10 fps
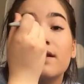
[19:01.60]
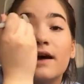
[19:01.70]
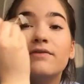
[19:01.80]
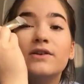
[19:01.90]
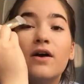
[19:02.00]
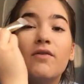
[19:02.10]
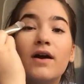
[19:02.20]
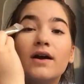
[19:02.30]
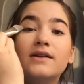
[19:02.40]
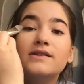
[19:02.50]

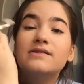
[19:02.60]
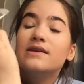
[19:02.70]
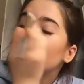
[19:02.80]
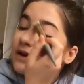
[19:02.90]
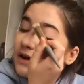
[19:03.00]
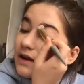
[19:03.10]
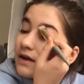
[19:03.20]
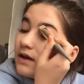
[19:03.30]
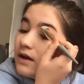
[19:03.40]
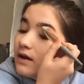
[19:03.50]
leftover concealer
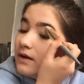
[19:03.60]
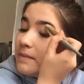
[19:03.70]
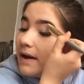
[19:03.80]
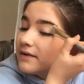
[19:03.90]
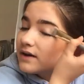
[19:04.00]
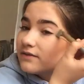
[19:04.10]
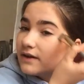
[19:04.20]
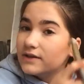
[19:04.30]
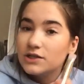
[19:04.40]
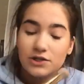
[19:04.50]
and powder
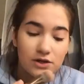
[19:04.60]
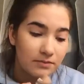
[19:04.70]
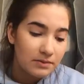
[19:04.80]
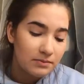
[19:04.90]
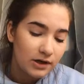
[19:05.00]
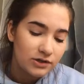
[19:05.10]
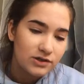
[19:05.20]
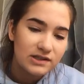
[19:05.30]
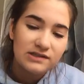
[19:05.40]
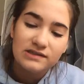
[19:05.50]
foundation on my brush.
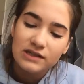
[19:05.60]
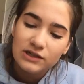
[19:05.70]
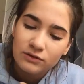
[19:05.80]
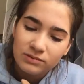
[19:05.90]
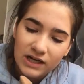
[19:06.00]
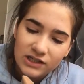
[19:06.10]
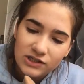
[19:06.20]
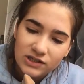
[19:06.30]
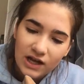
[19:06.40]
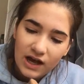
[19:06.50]
This is a new
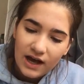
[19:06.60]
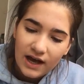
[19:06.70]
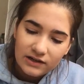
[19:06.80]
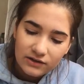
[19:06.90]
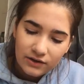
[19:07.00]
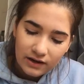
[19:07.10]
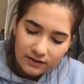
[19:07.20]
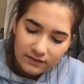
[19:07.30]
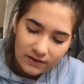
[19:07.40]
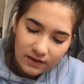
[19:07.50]
brush. I don't know how I
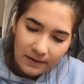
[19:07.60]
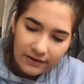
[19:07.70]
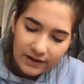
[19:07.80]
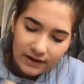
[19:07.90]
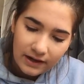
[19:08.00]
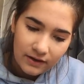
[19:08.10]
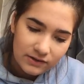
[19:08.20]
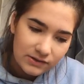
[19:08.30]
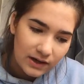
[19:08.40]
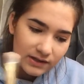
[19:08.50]
feel about it. I
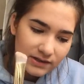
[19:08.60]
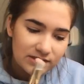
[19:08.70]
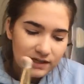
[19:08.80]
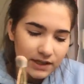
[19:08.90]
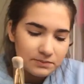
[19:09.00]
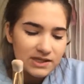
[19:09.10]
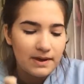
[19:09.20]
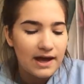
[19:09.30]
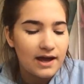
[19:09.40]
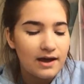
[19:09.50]
also got this in an Ipsy
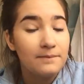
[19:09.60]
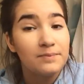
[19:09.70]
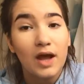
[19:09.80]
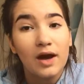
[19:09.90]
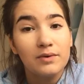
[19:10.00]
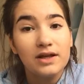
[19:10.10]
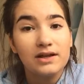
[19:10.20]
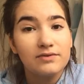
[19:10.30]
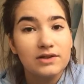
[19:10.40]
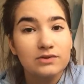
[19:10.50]
bag. I really
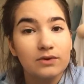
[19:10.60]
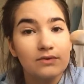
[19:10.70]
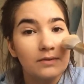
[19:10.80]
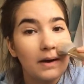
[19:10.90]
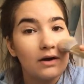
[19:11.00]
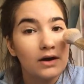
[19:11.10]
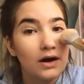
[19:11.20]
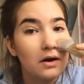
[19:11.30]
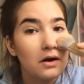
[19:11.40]
love this one for powder.